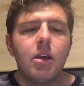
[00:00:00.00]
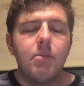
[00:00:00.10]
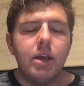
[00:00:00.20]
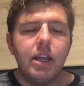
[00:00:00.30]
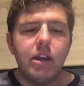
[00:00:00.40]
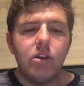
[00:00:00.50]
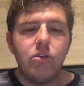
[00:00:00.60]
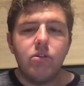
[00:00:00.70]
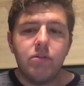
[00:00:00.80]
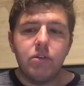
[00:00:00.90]
But he knew
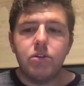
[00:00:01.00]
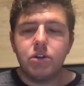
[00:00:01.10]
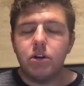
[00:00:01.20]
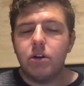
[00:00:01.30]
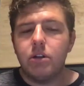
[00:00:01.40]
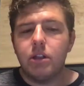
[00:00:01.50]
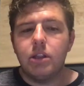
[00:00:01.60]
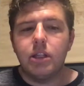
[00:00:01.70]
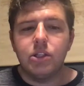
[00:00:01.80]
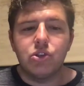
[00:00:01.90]
the future
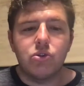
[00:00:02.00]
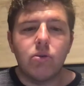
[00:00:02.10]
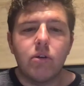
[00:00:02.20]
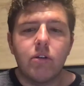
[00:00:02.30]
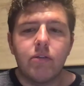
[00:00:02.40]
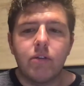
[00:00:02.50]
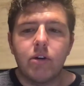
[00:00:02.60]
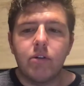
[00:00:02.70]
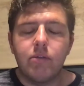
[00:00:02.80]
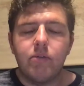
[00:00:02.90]
in store
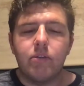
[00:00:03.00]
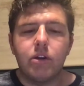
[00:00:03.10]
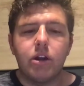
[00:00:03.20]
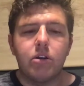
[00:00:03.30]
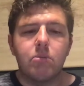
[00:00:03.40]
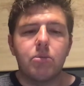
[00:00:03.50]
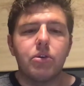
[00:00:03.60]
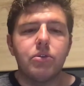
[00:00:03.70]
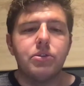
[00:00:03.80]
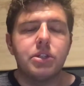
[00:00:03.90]
for for young
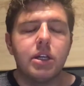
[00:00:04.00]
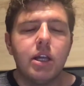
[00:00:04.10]
Bruce, and